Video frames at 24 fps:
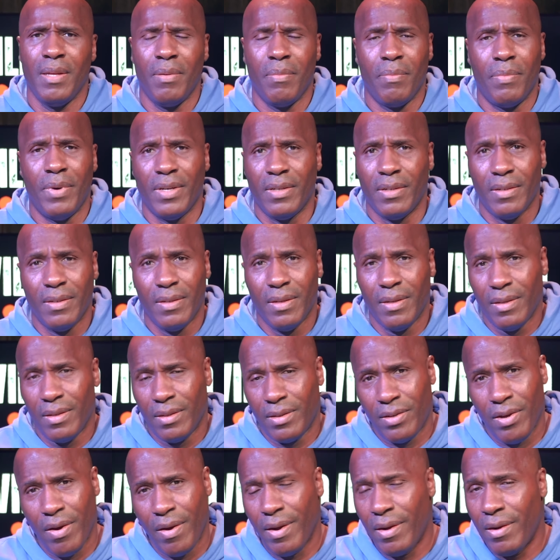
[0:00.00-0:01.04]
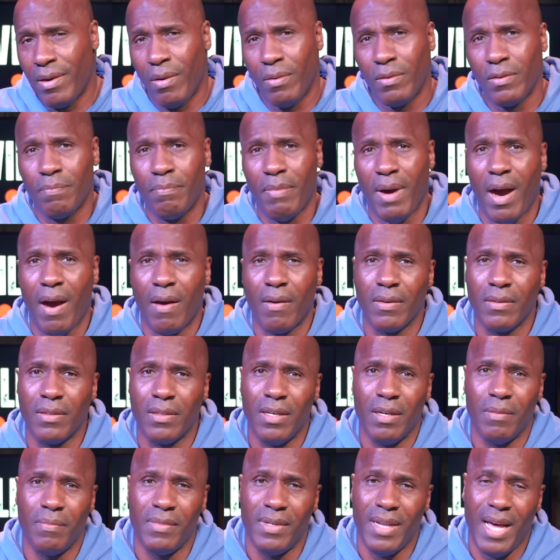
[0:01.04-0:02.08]
but turning those bottles
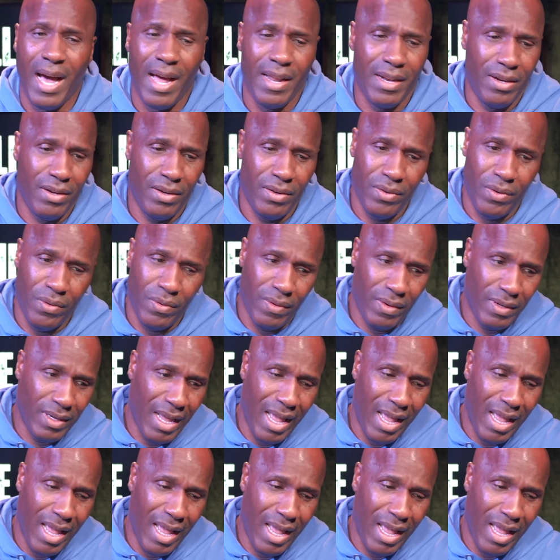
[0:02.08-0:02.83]
up, not knowing,